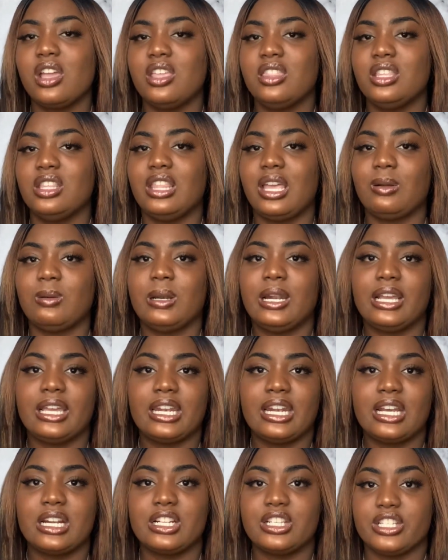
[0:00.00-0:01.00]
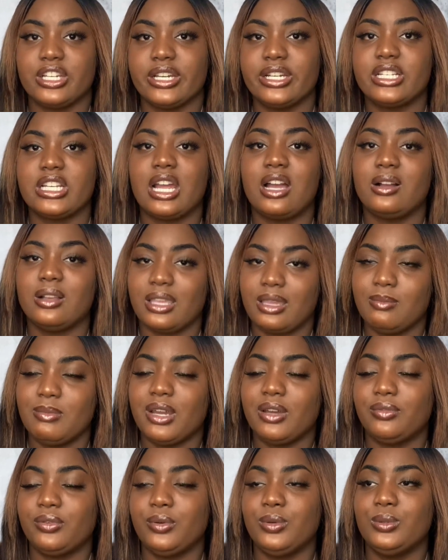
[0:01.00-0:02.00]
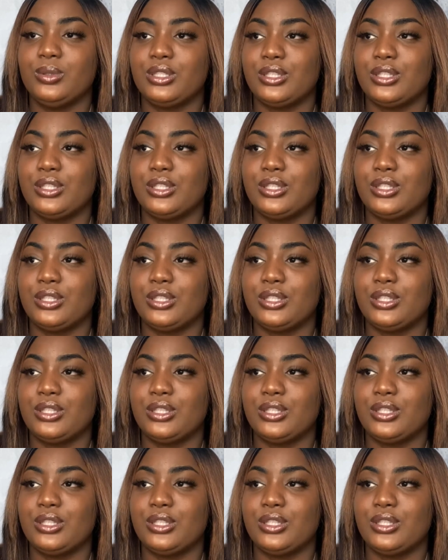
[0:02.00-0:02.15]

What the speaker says: and then like when I get out of church, I'll eat my food.